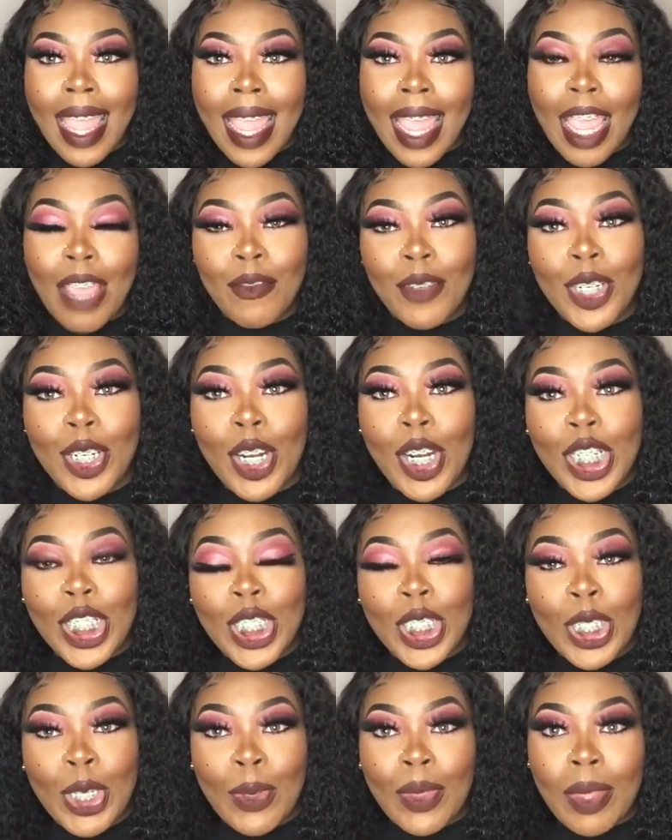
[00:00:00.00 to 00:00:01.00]
in regards
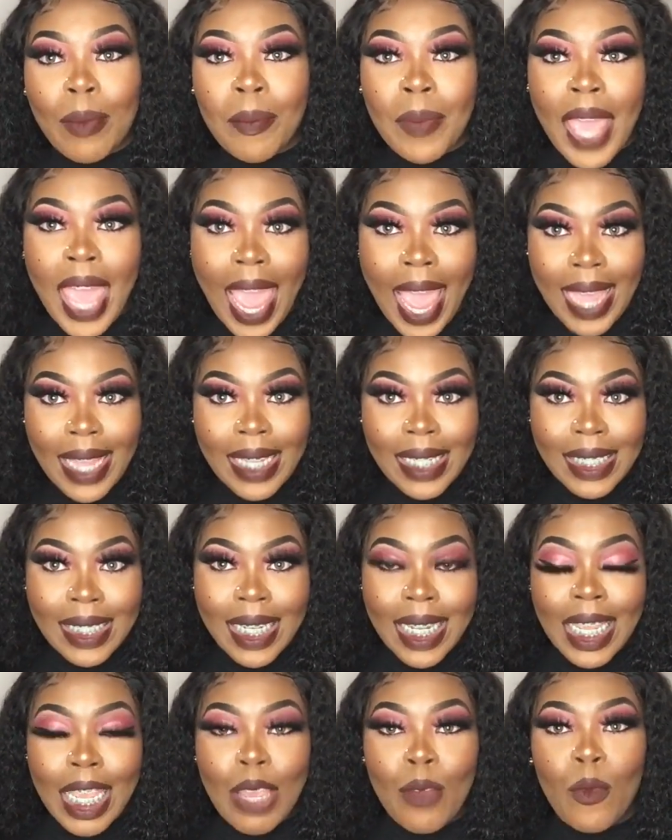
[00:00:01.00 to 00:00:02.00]
to the
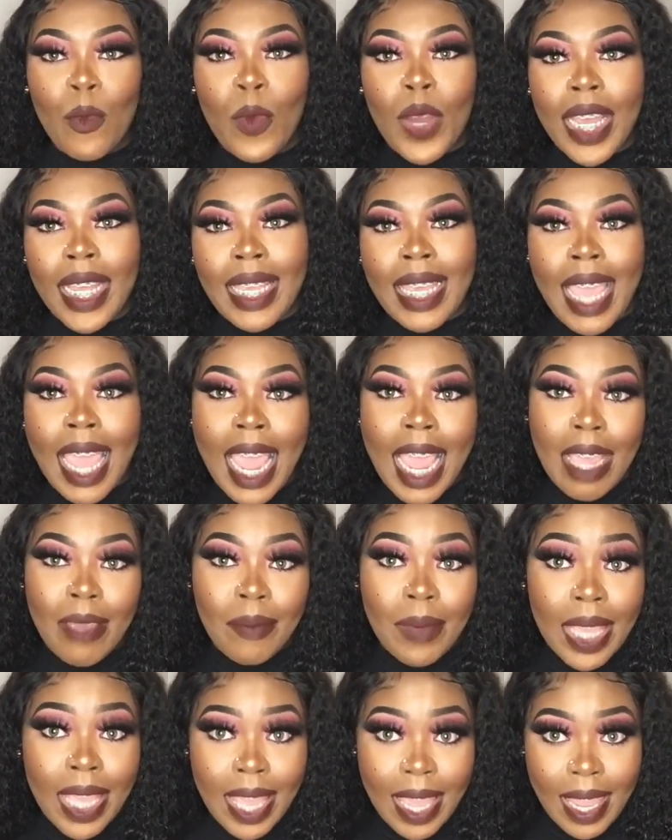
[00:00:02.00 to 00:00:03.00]
packaging and what
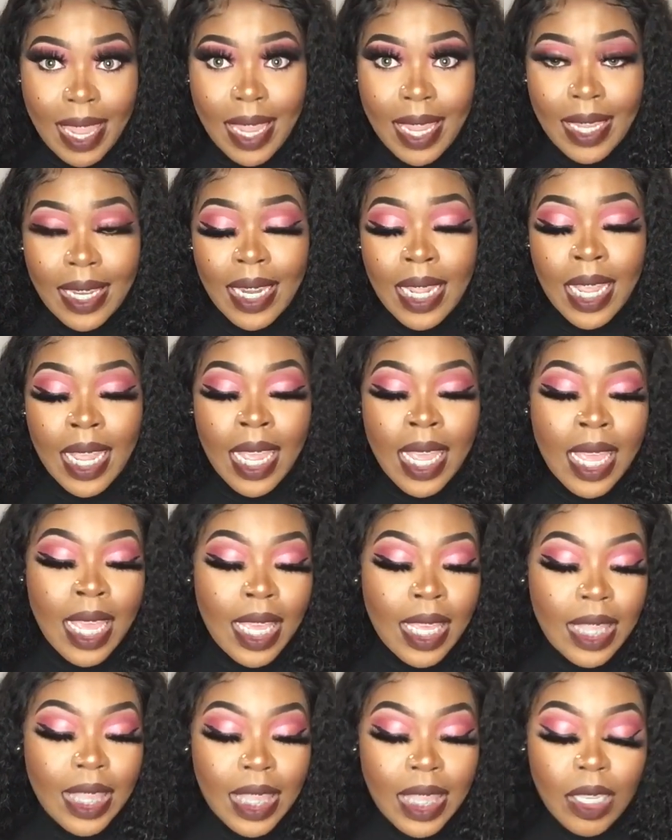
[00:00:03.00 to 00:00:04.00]
came in
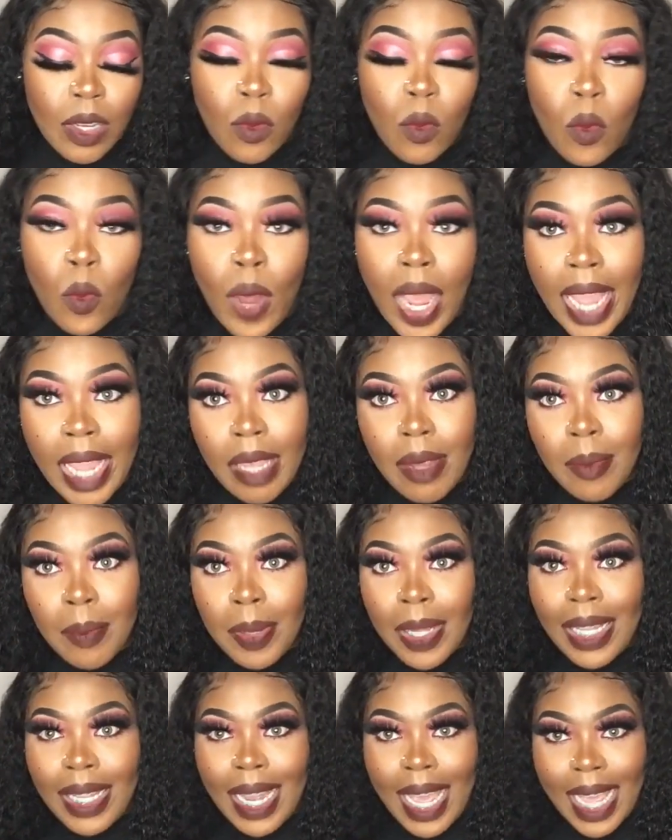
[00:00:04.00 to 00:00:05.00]
the white
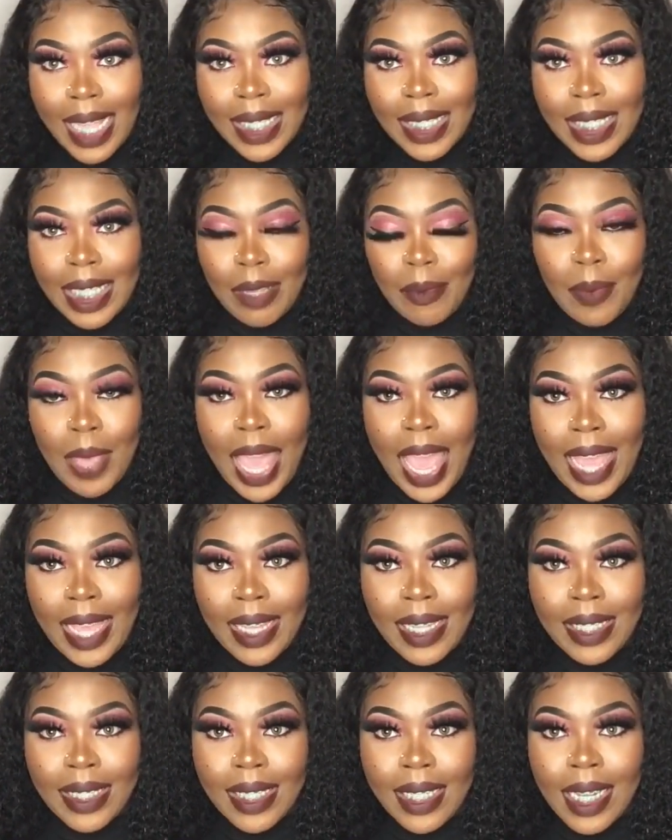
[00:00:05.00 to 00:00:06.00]
plastic
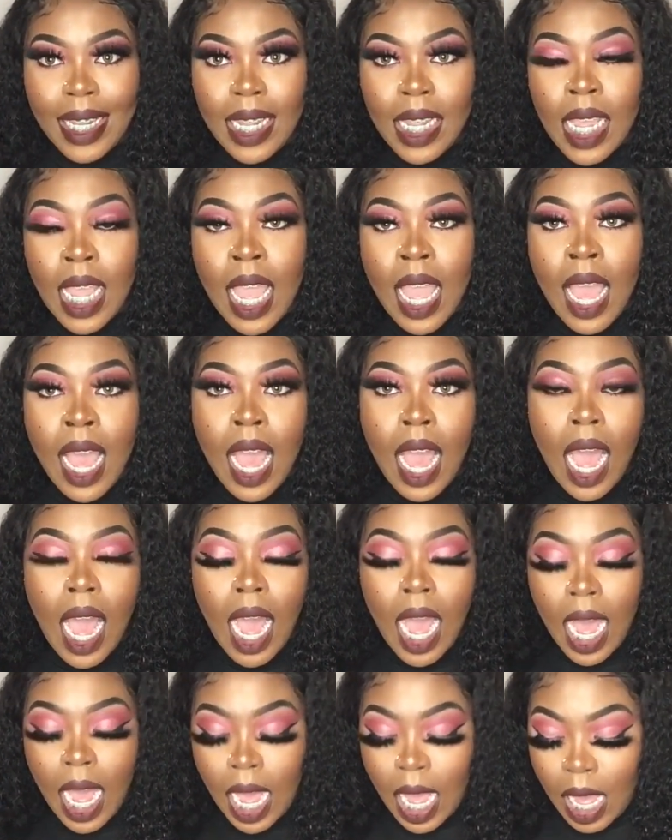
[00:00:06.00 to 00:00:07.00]
packaging,
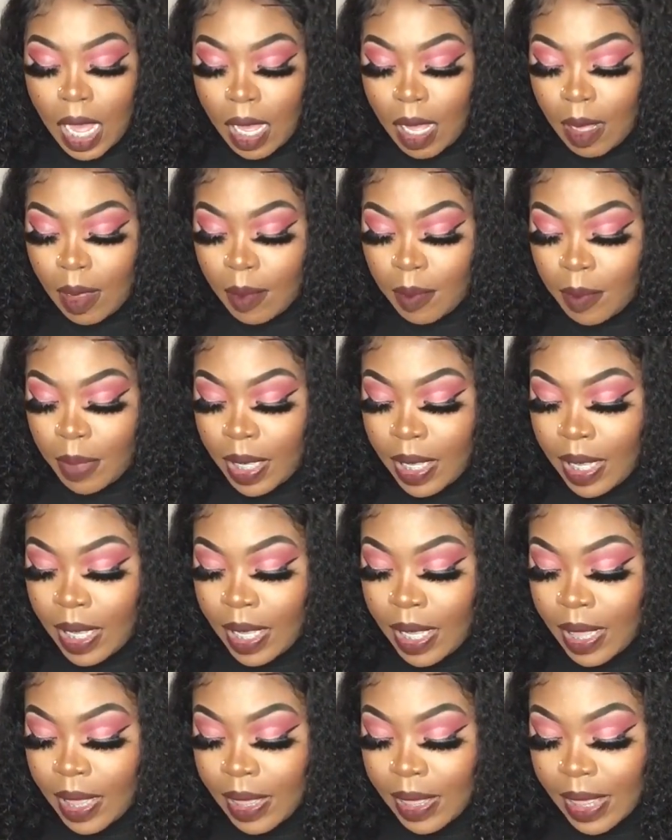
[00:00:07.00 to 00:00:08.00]
um,
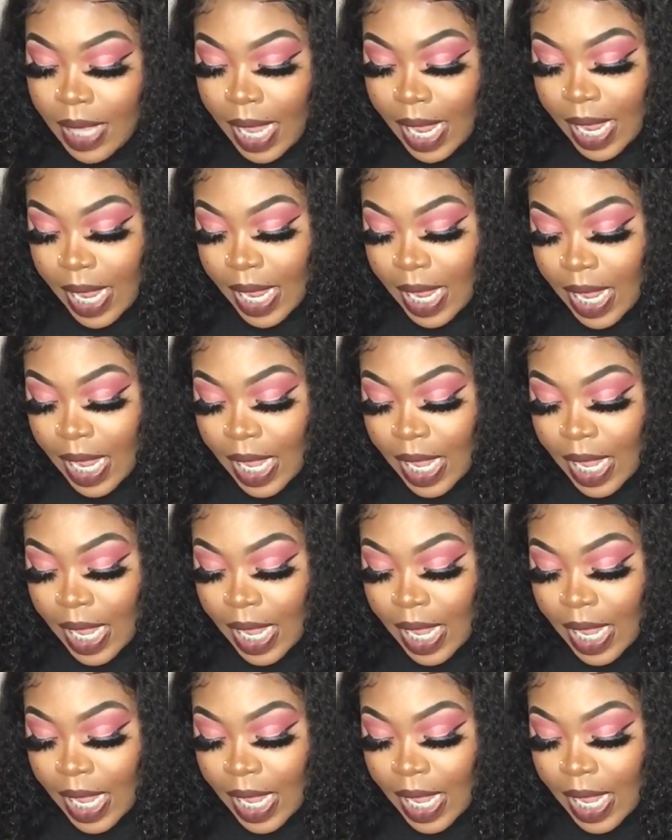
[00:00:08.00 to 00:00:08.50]
they